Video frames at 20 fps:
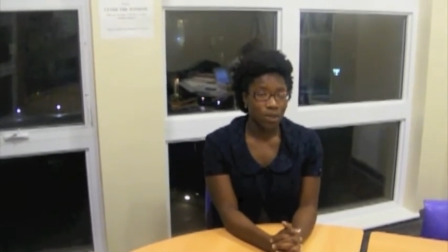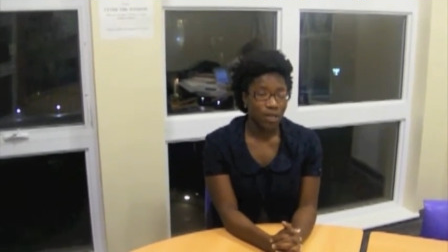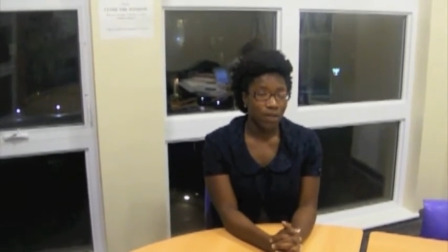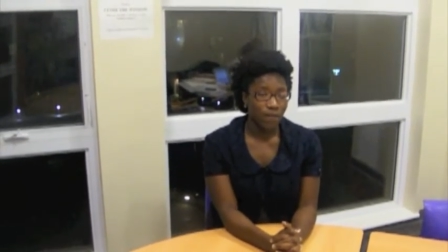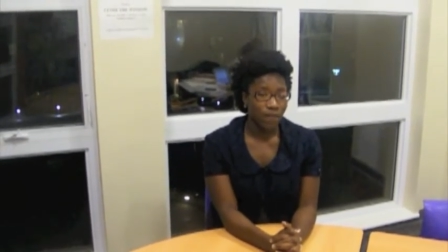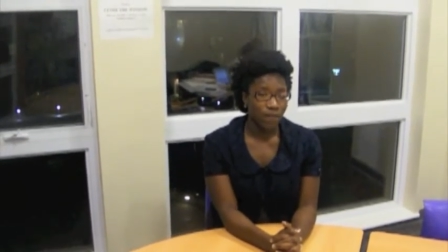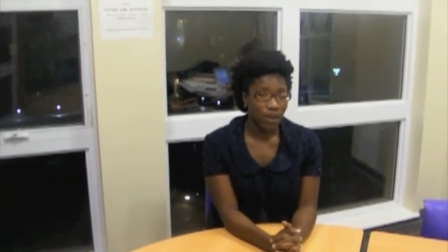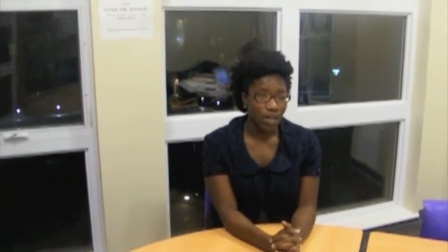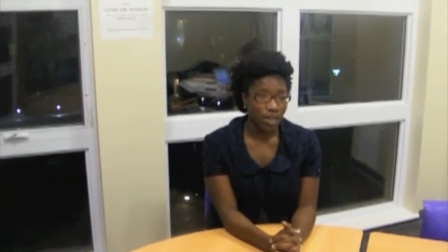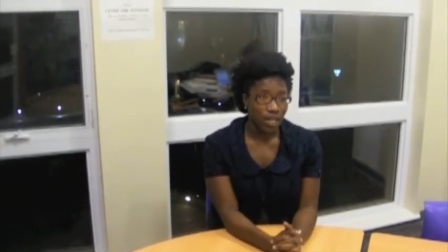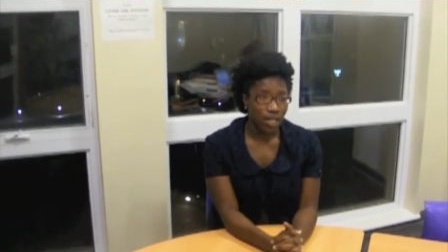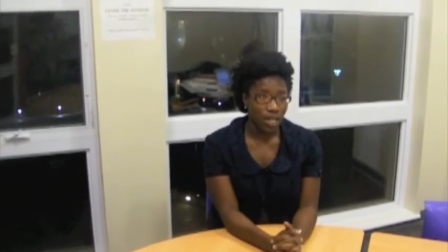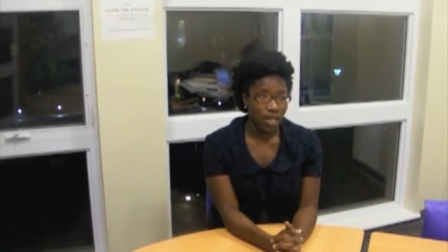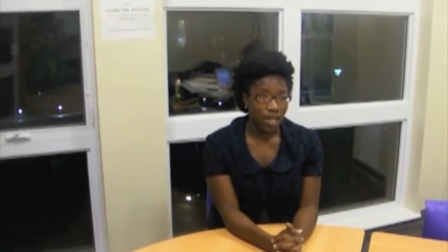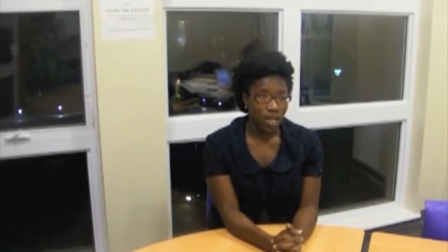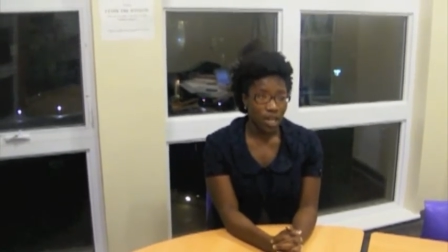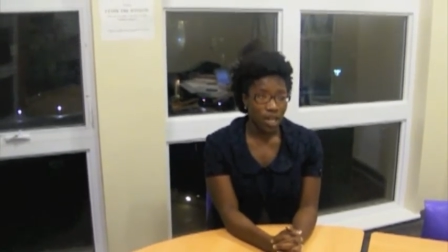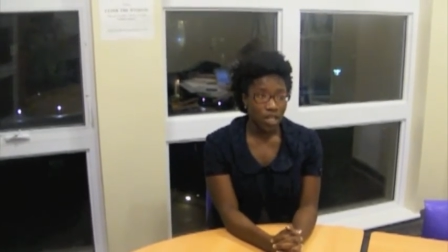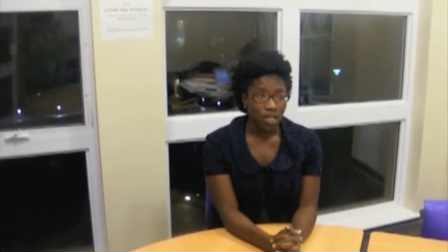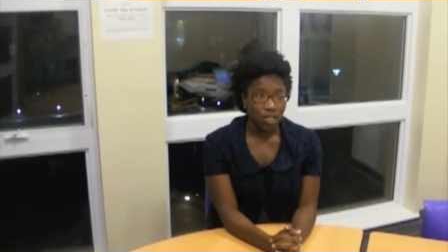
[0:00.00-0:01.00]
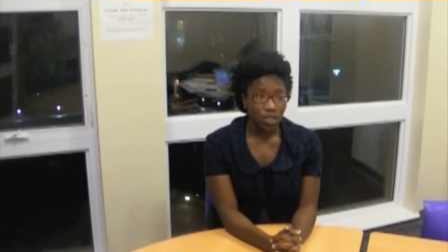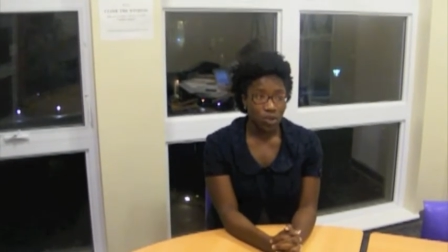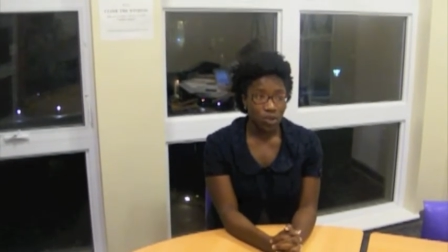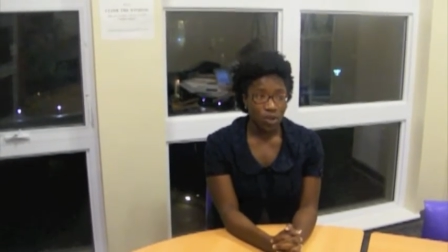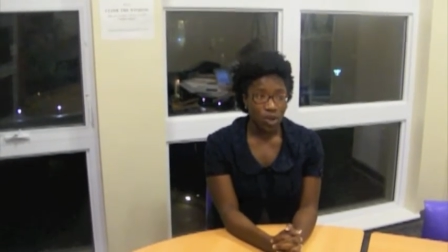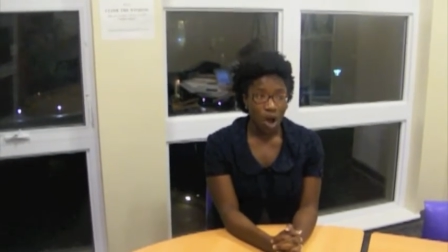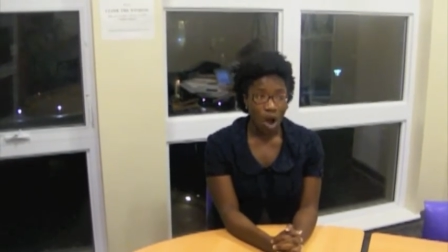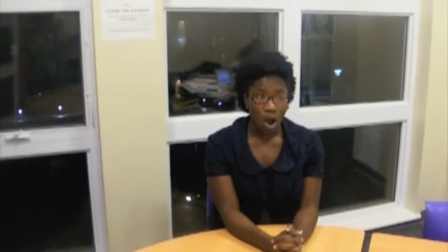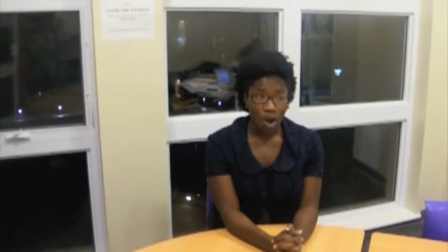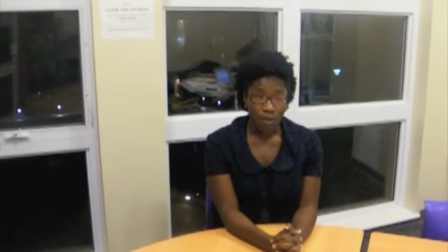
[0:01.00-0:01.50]
converted to an
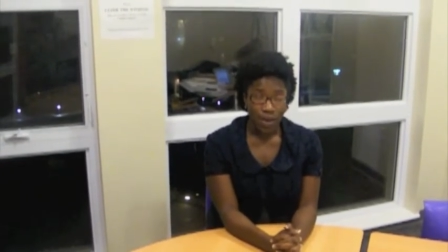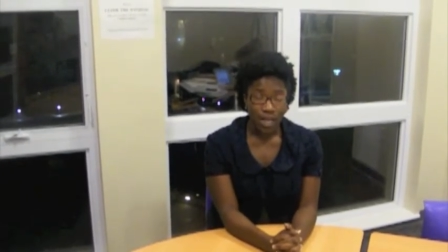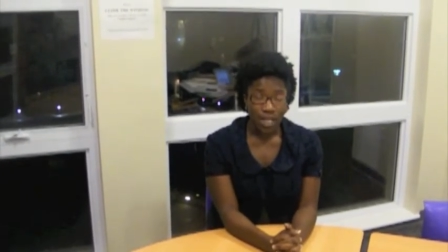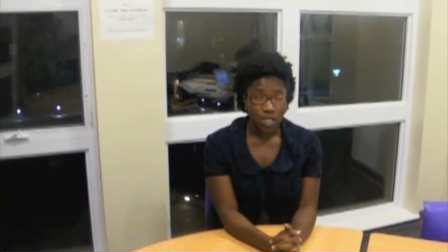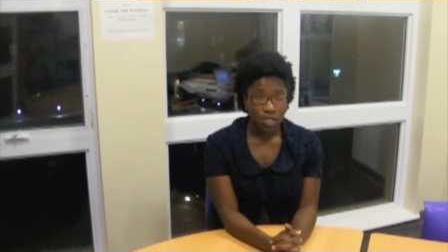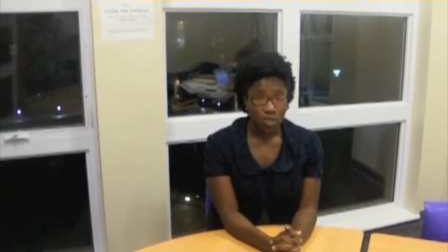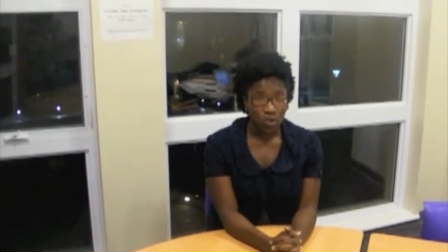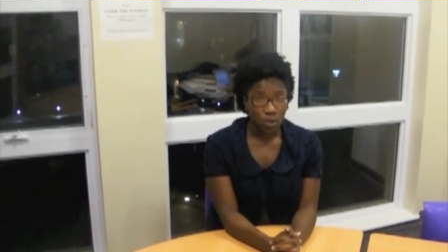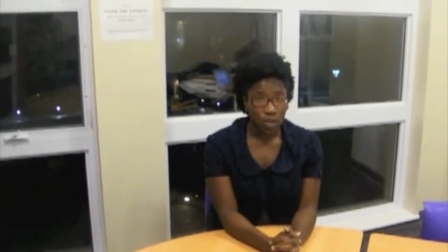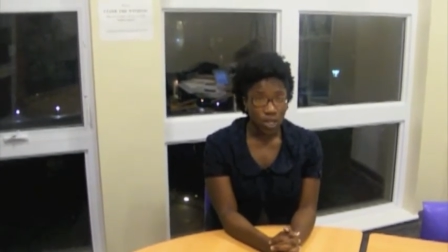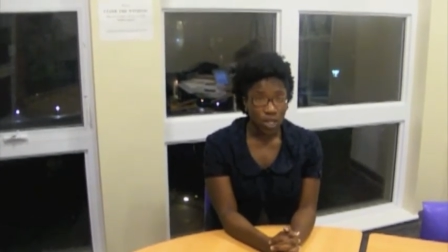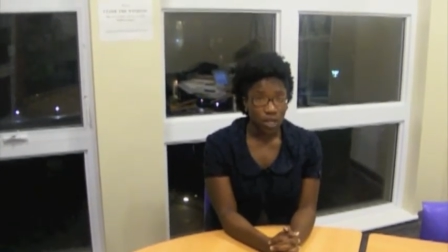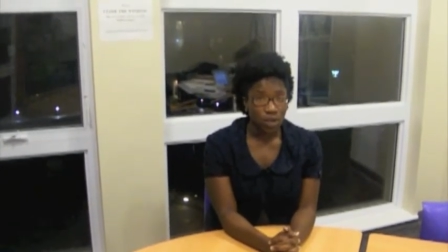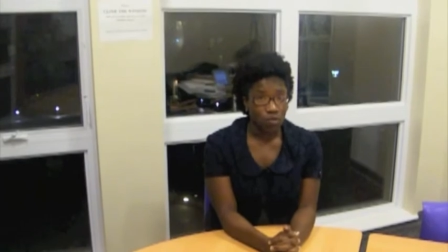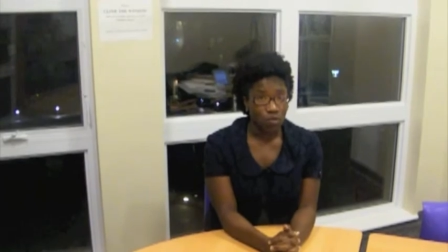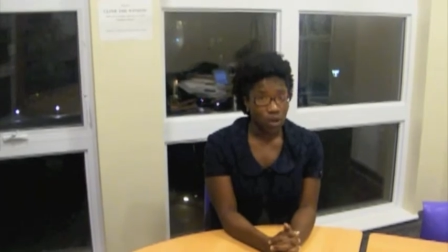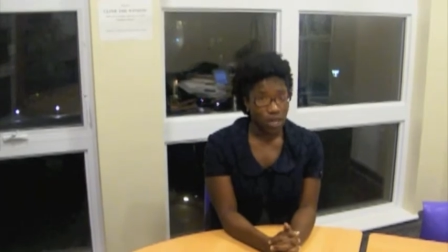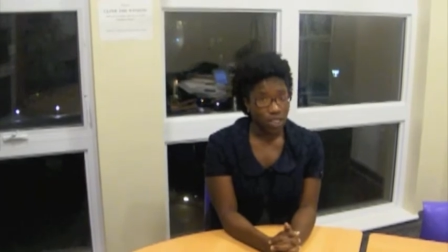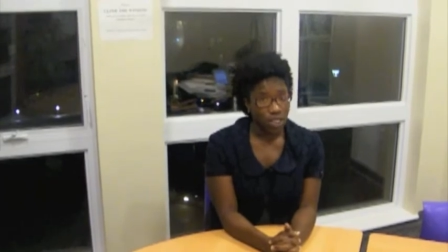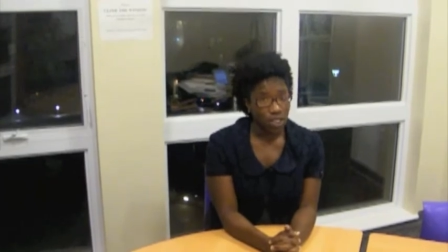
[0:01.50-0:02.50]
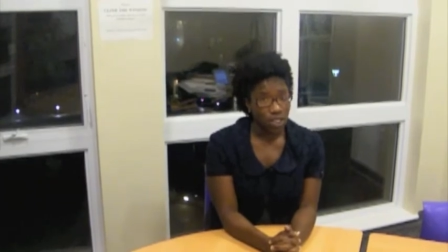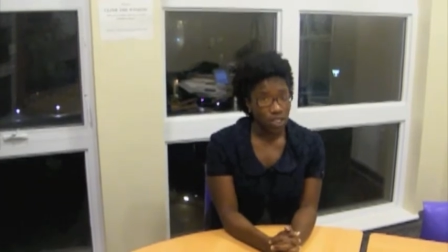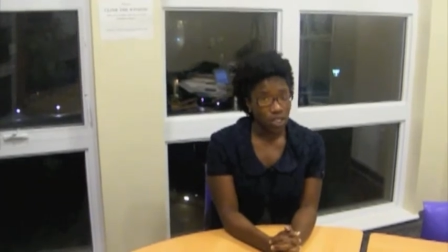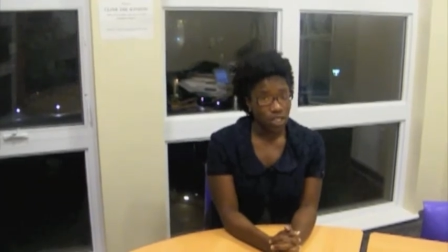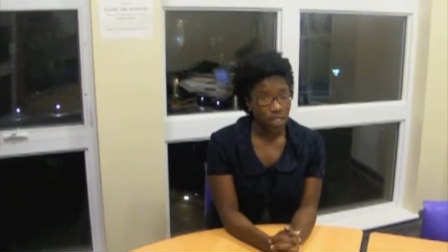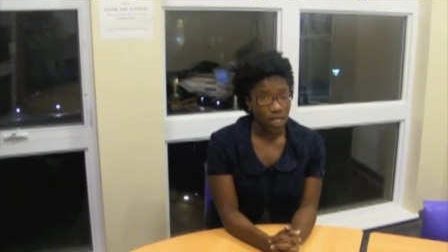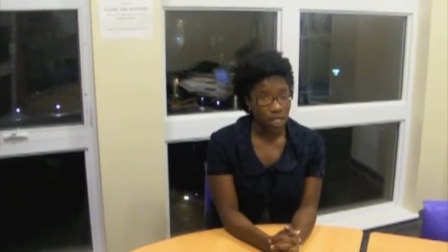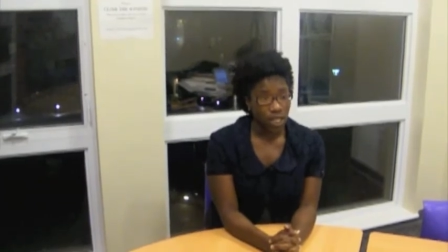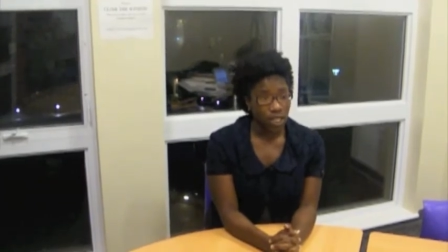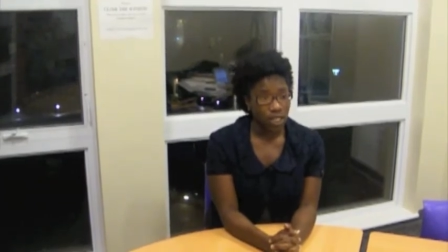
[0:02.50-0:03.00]
already sorted Russian
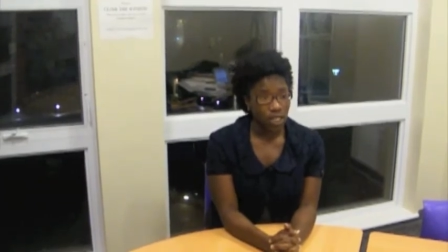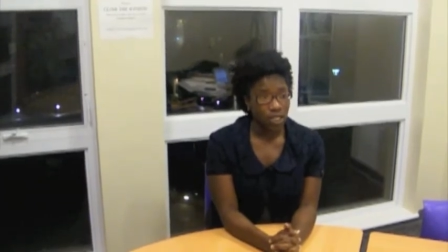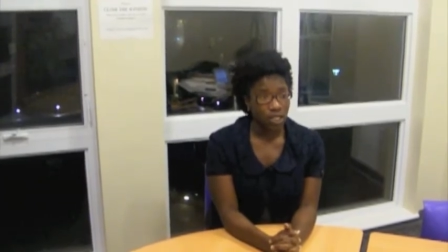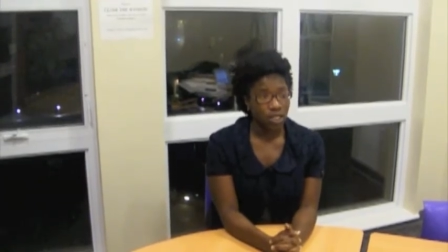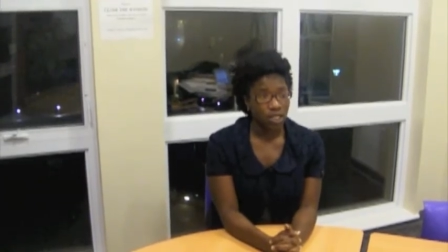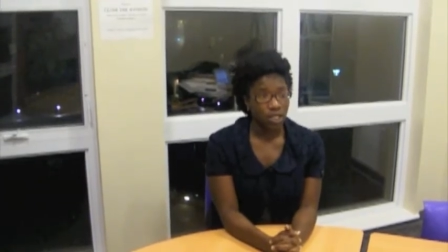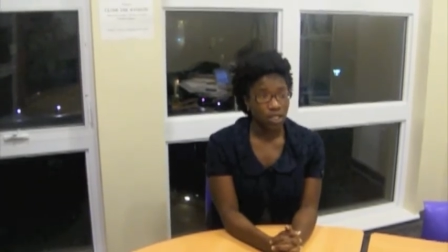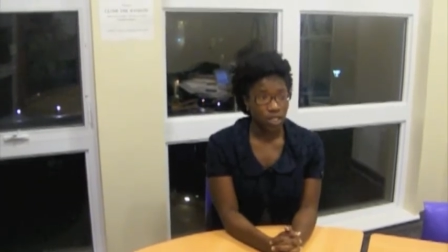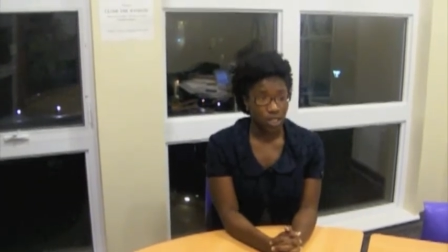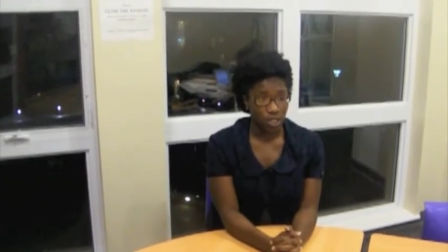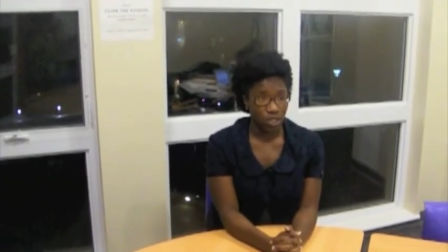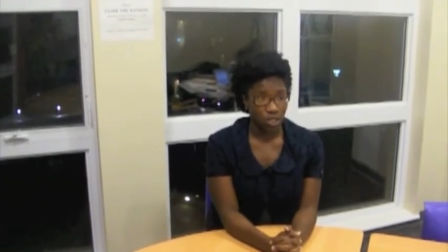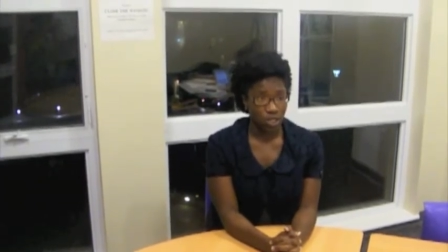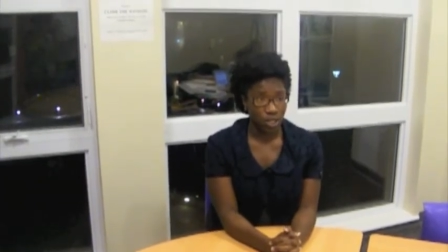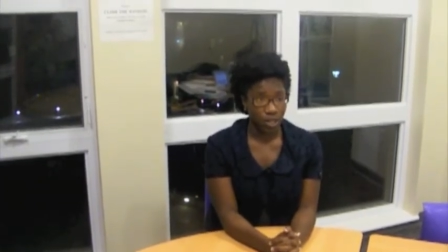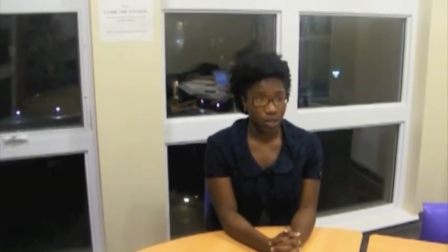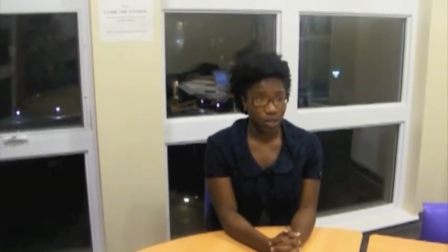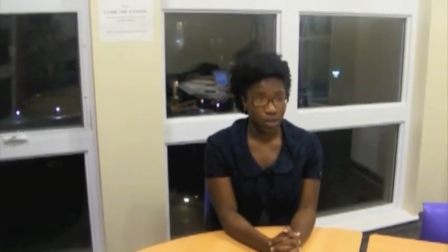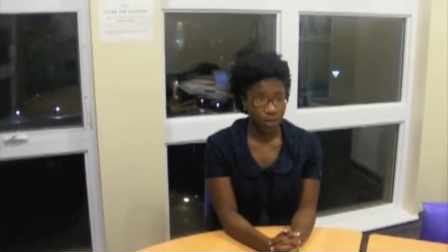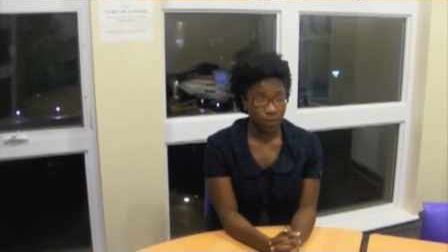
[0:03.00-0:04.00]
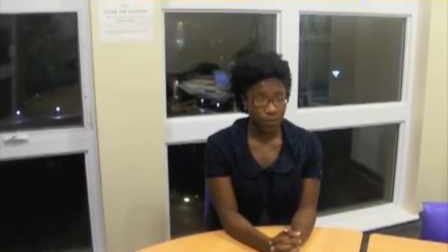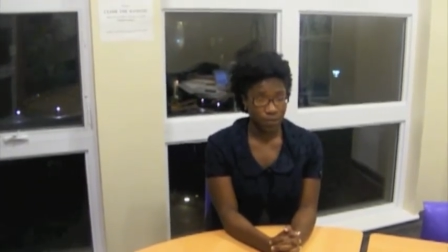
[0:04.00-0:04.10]
to English dictionary.